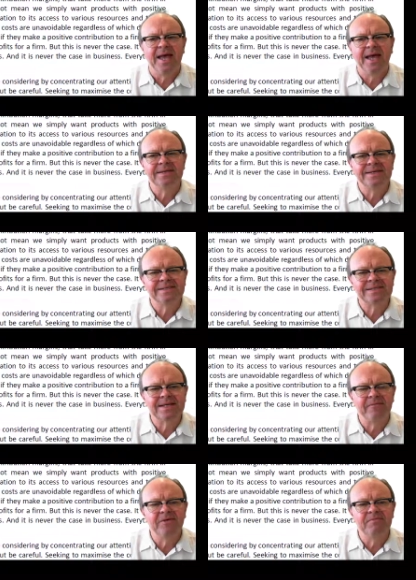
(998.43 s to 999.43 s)
and
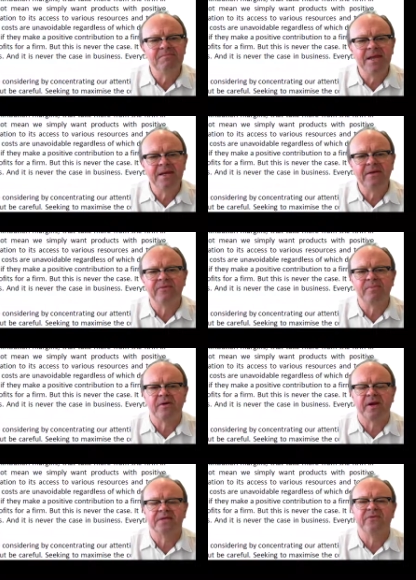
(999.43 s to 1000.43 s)
discovered many of the
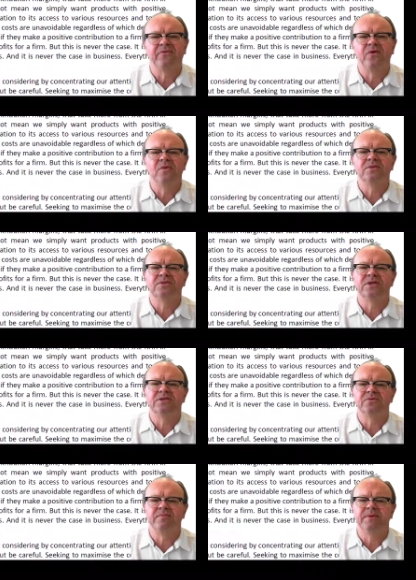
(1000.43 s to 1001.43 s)
products the firm was
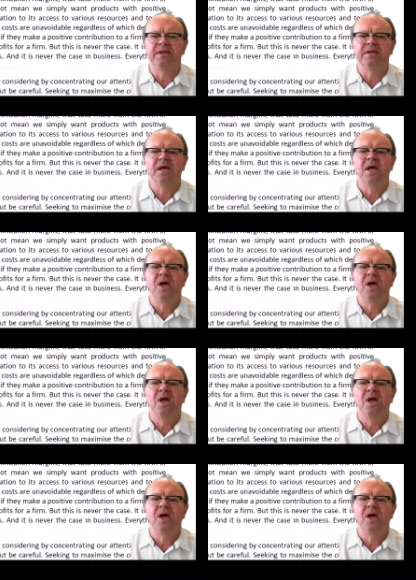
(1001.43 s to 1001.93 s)
distributing